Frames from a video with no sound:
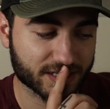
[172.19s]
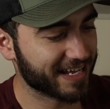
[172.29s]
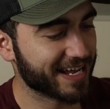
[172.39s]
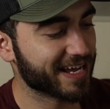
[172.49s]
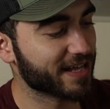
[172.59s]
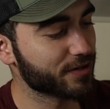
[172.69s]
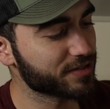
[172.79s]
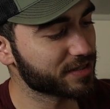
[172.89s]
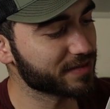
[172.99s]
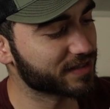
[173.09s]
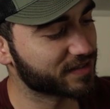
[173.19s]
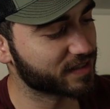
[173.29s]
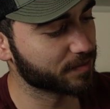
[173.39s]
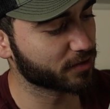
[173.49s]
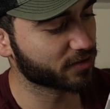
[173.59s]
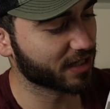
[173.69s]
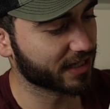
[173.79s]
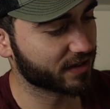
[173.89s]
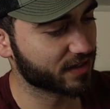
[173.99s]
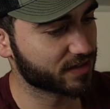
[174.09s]
Yeah, there's something similar
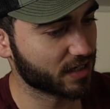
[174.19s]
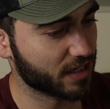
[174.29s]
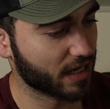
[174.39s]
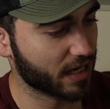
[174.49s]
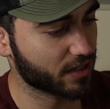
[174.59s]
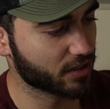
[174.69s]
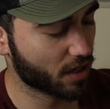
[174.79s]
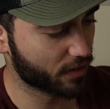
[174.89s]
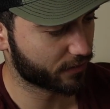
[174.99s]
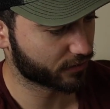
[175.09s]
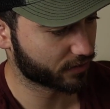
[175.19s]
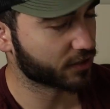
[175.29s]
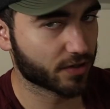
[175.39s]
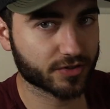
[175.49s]
like this in another